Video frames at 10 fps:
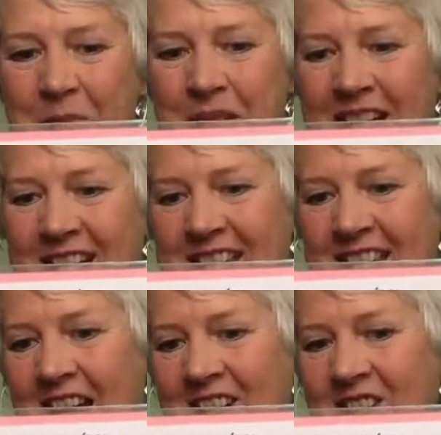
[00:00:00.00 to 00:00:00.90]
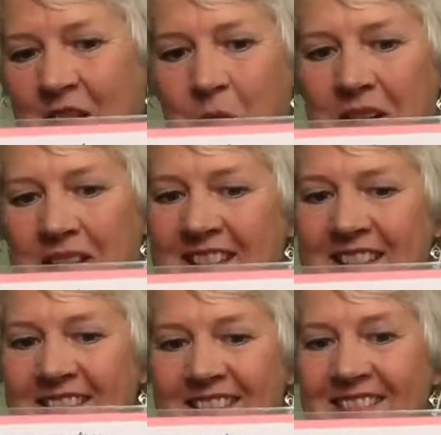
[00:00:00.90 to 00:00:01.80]
because it actually
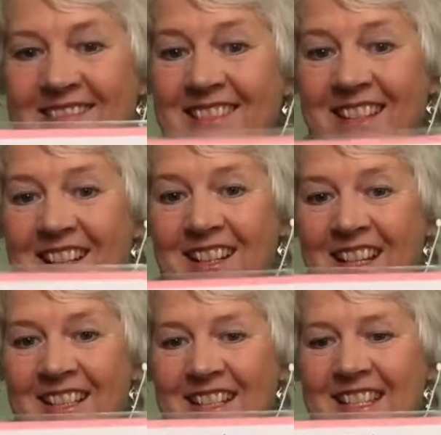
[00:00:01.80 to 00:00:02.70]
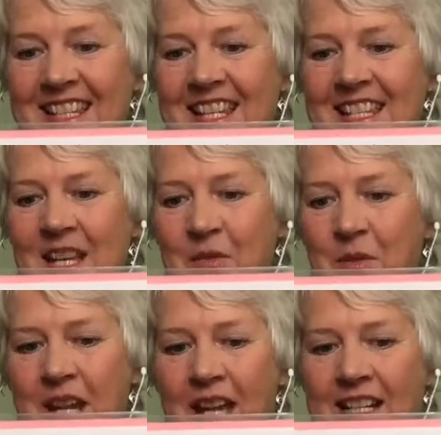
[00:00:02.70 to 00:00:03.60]
wasn't a disease that
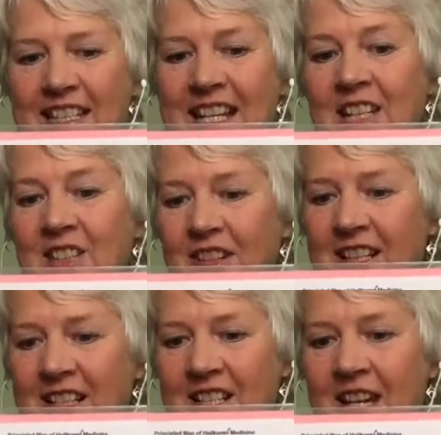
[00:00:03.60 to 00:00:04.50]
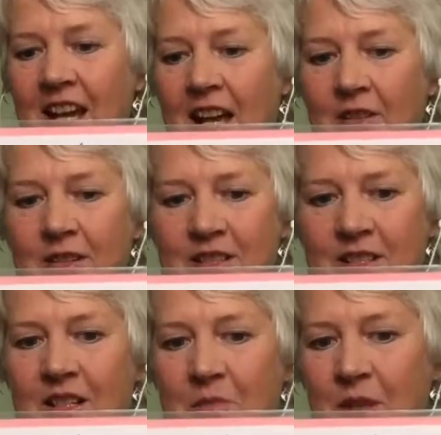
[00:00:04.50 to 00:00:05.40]
we had identified under the
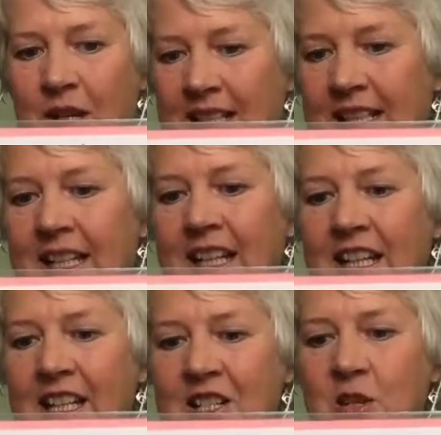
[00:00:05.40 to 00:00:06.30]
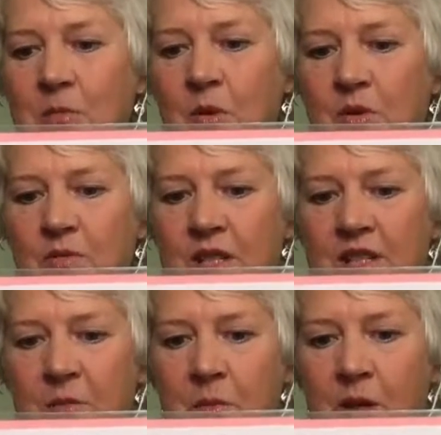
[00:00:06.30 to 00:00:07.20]
Heilkunst umbrella it is the most
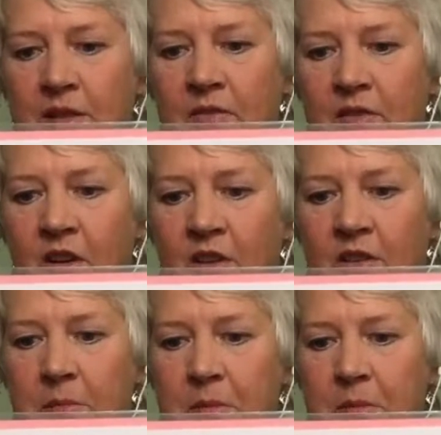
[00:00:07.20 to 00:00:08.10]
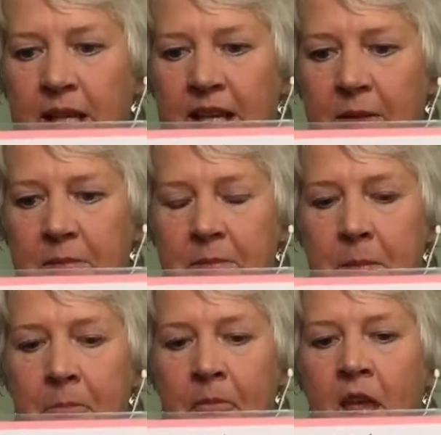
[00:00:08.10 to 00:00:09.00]
recent one on the planet.
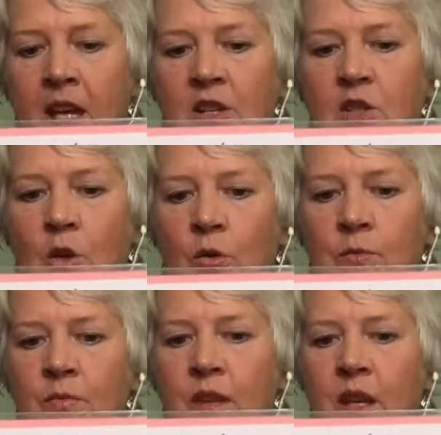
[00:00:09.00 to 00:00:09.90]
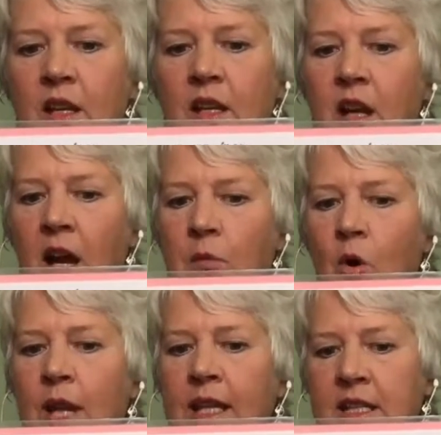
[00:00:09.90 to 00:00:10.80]
So I
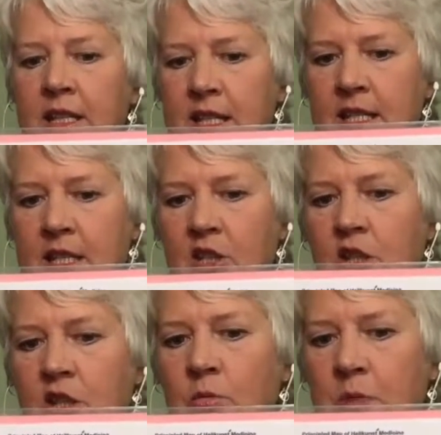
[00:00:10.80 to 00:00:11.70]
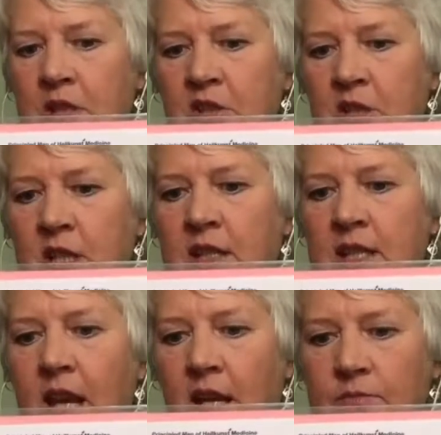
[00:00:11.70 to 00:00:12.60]
won't get into this in too much
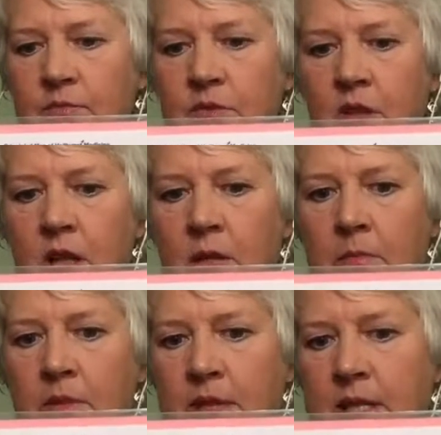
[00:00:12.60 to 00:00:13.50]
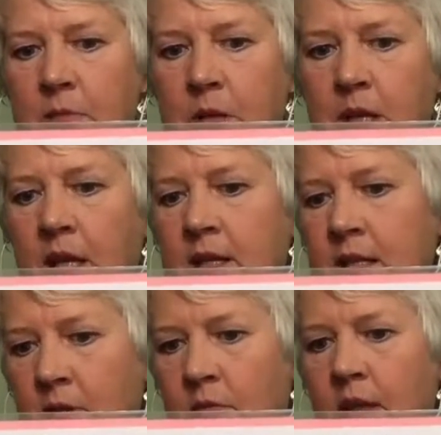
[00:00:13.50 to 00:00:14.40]
detail. The reason being is
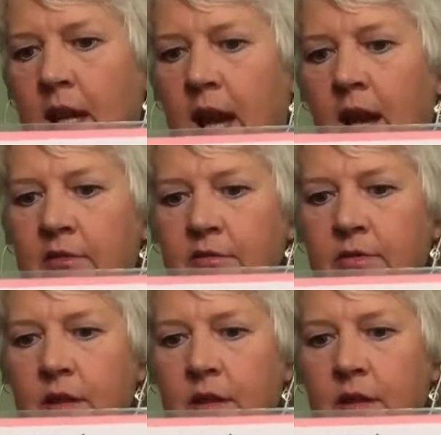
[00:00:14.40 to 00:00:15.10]
that we have,